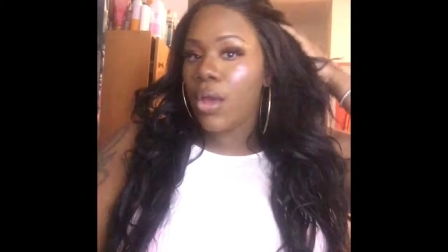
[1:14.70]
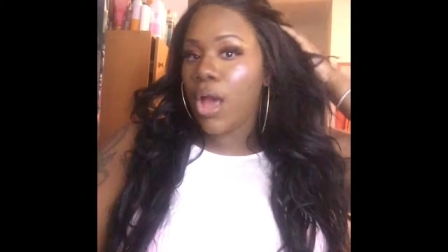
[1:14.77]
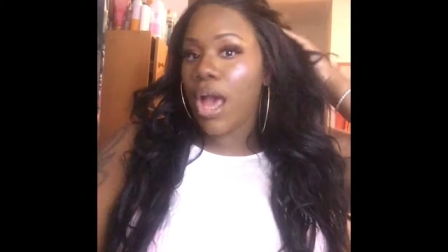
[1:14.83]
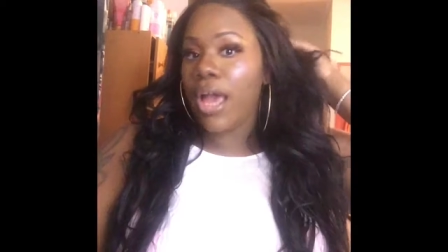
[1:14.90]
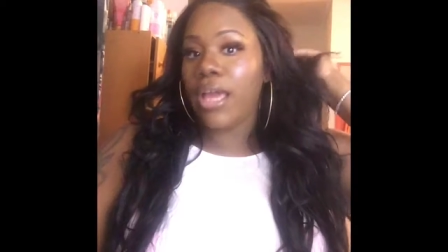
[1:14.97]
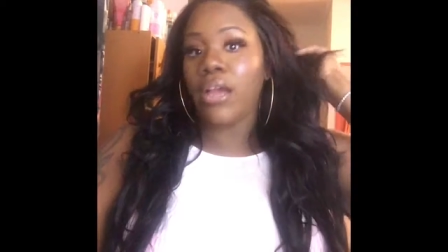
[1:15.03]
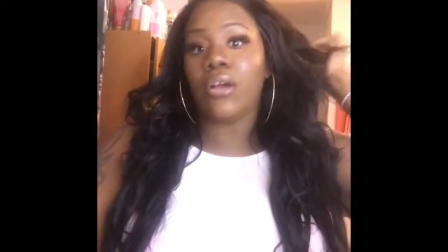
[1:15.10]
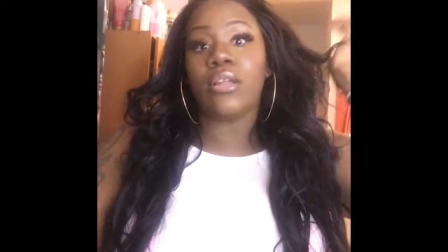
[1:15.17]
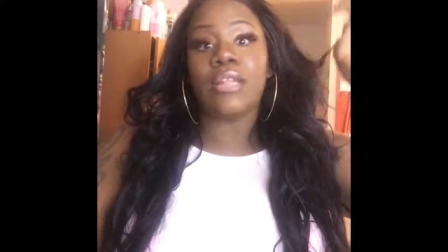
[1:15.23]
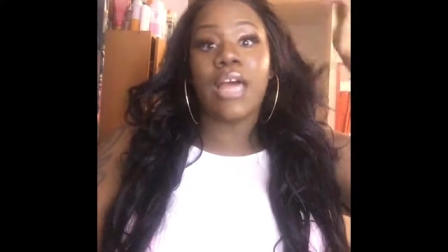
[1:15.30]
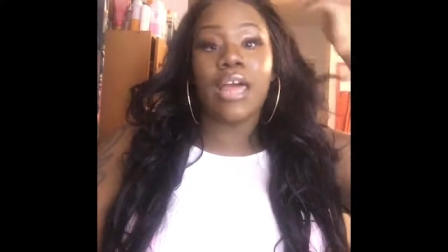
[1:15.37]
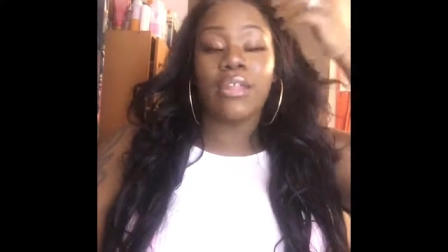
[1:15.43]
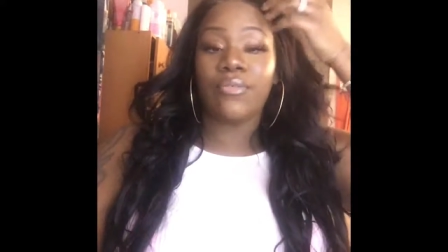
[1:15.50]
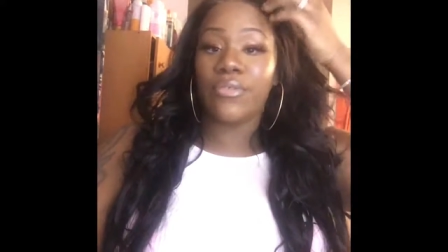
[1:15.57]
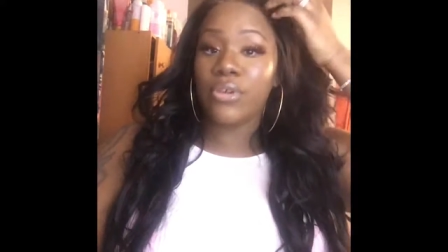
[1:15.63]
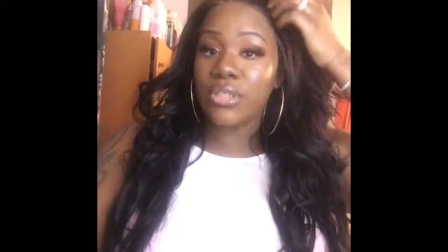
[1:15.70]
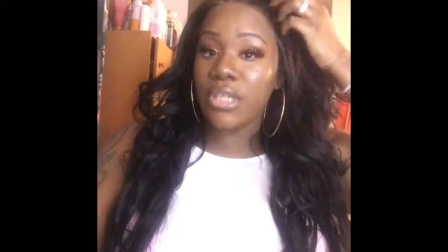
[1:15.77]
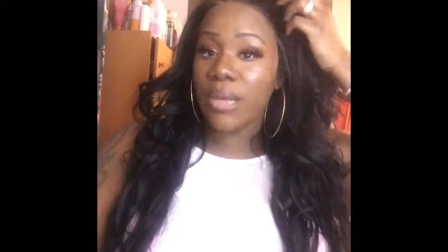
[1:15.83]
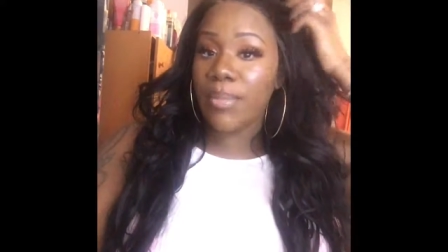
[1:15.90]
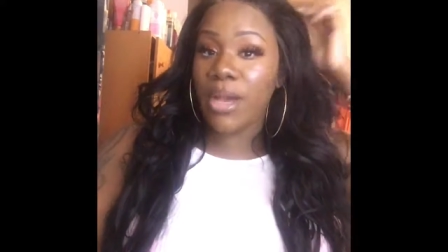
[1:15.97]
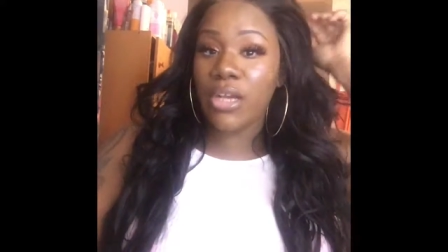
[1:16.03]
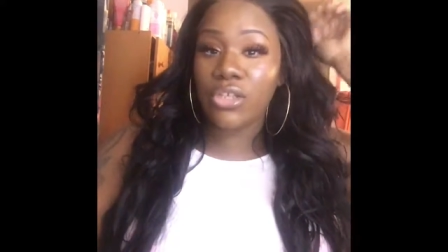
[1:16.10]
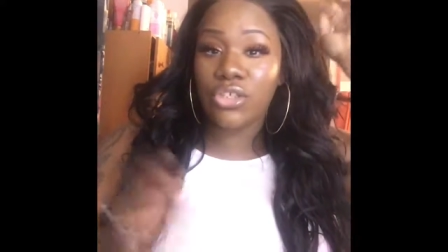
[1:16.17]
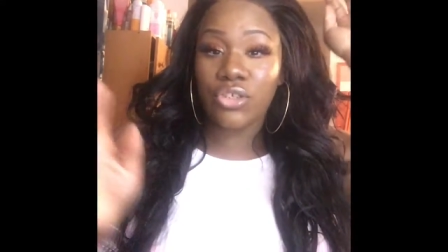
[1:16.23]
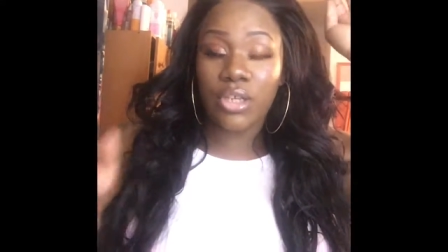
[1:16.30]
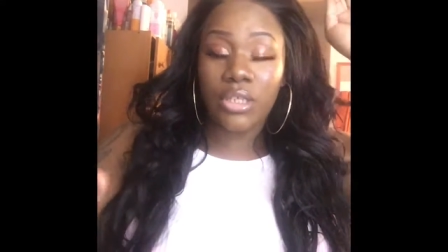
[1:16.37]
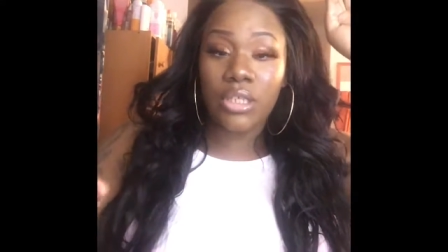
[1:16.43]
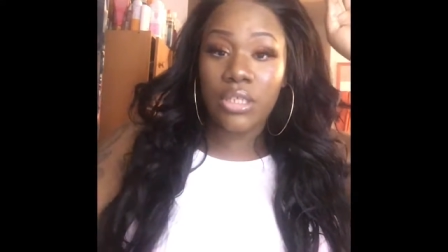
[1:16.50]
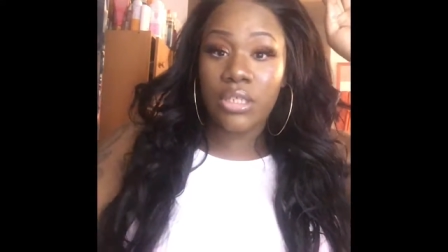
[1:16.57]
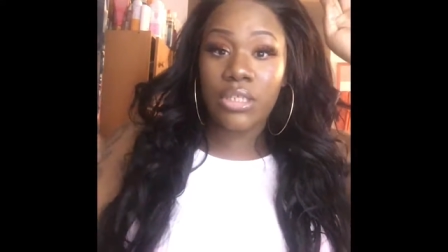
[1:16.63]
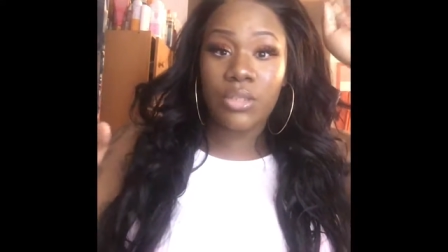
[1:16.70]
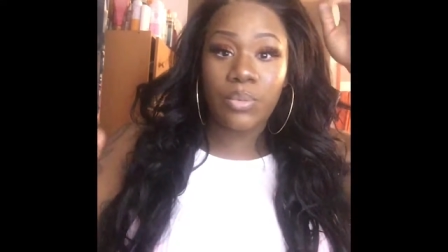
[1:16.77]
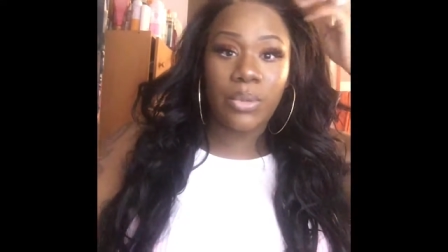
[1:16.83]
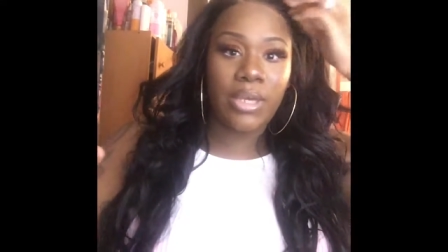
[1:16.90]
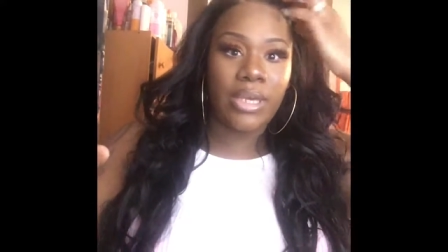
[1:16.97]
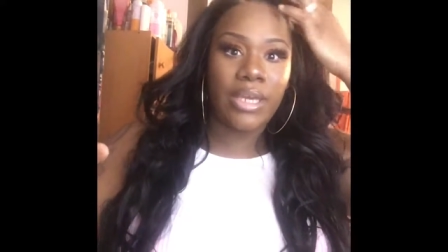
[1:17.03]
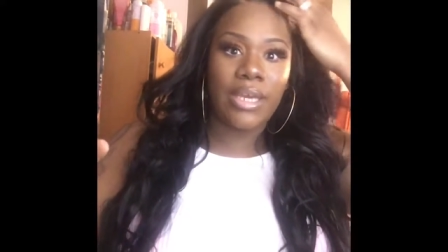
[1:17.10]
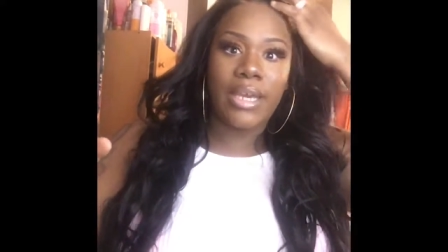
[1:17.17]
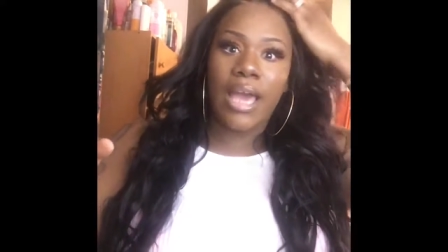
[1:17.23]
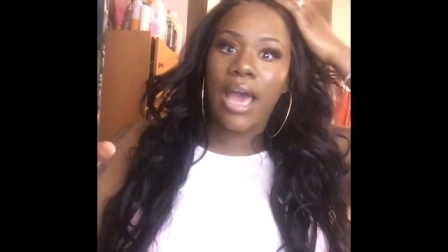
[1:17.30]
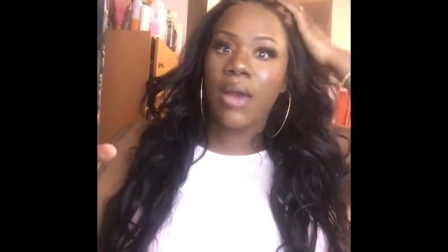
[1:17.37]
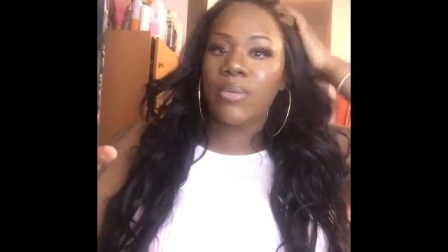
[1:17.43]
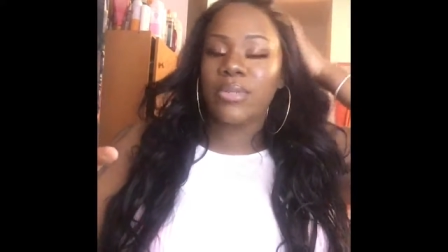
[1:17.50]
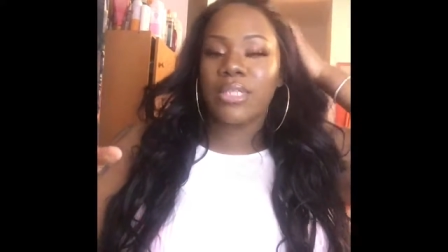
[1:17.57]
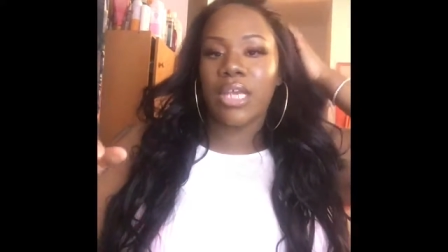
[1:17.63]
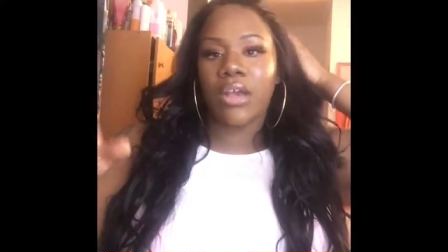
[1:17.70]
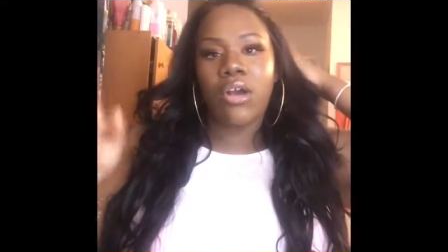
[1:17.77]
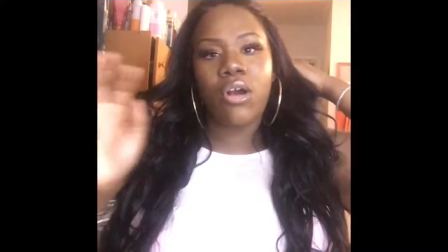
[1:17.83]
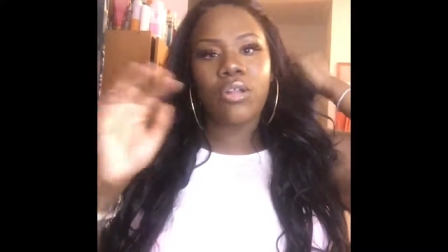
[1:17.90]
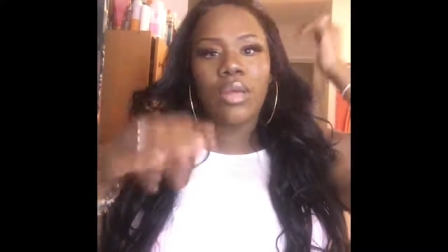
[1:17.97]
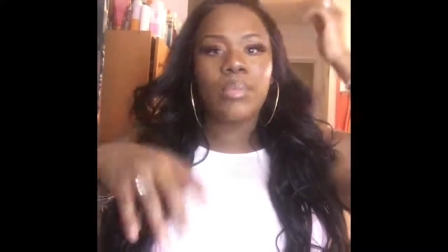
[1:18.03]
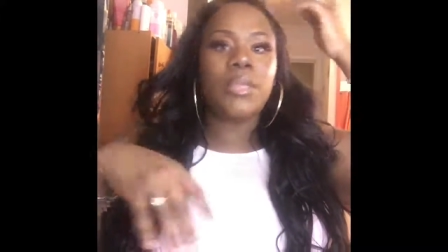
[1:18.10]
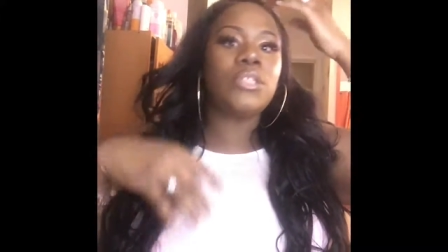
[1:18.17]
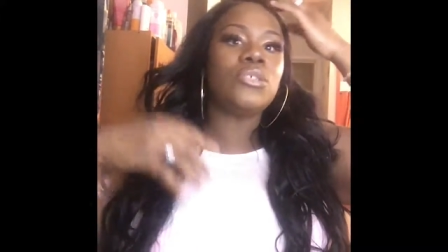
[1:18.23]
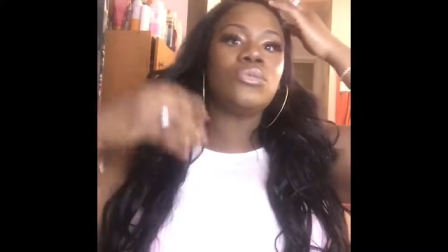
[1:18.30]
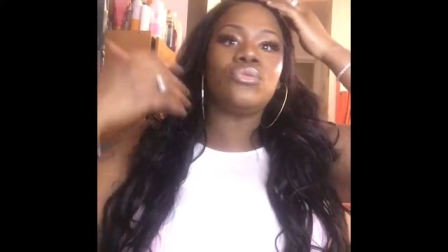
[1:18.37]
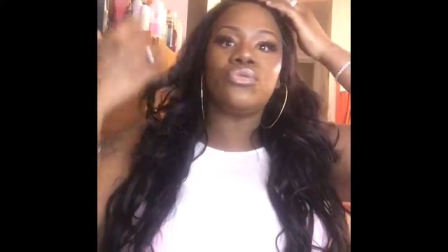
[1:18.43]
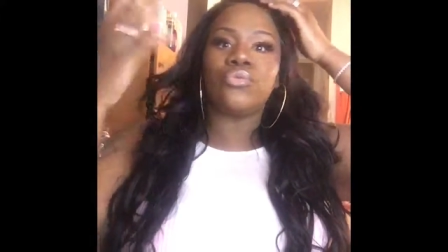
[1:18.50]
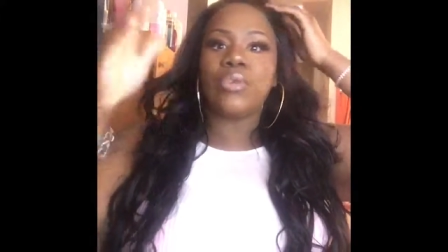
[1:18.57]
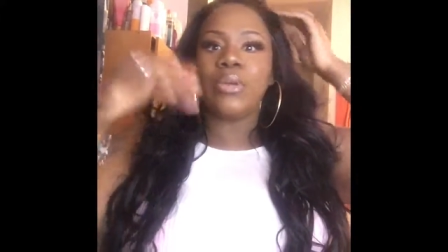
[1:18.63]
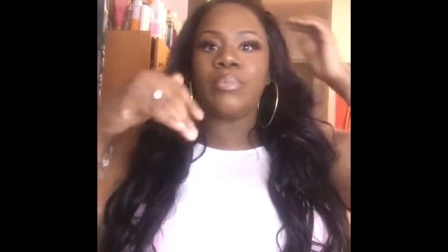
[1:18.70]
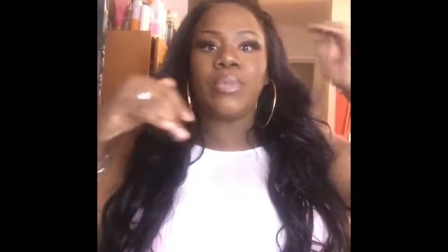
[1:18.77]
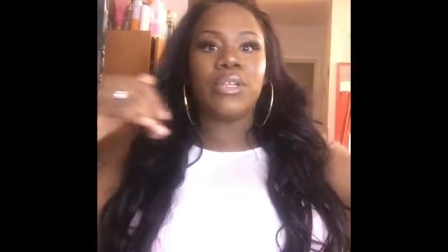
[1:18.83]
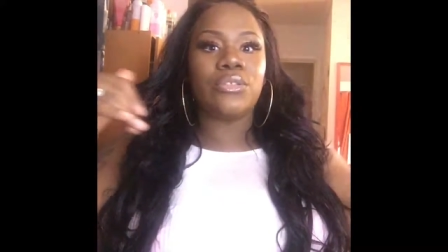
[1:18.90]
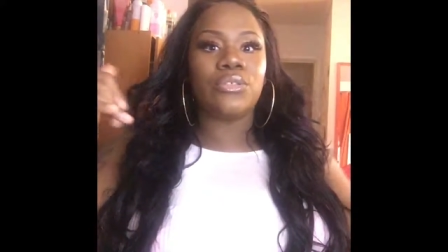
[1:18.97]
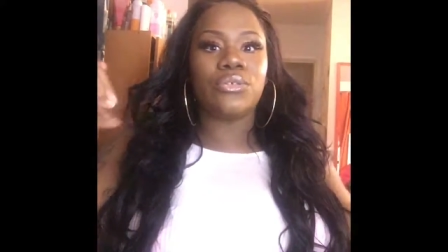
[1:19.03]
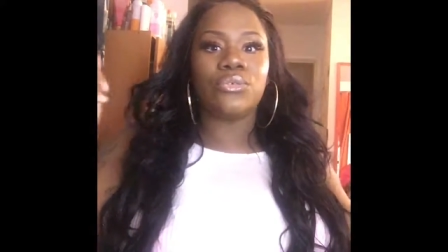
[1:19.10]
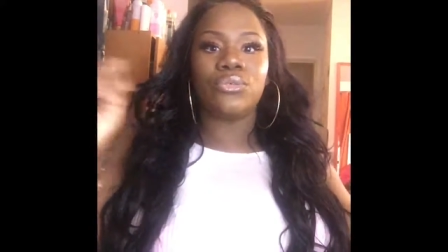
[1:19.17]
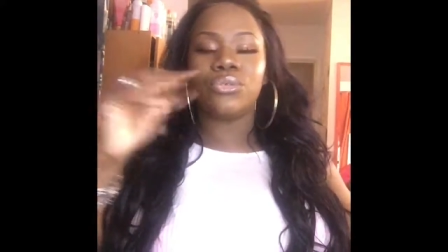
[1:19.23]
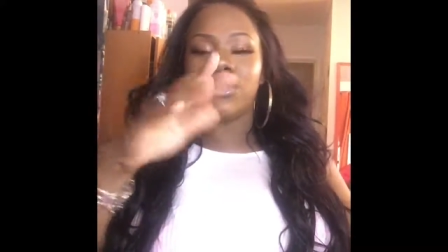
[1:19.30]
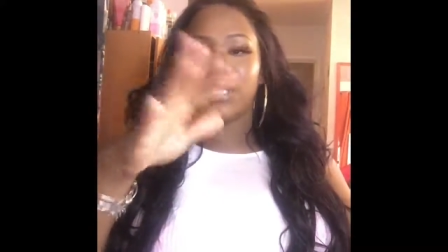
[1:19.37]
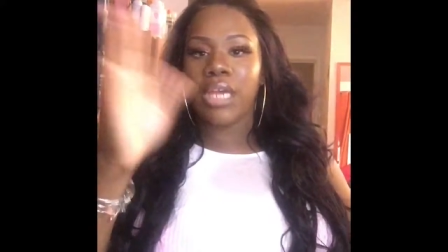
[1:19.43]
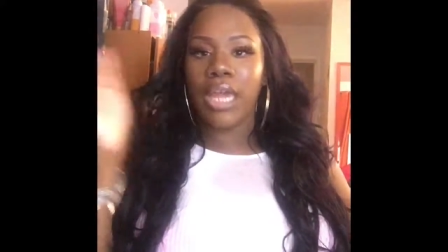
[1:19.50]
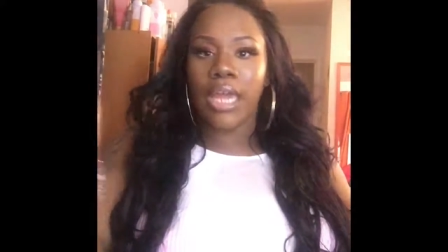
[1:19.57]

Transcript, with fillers: I ain't gonna lie, the first time I constructed this wig, I was like, oh, let me do three bundles.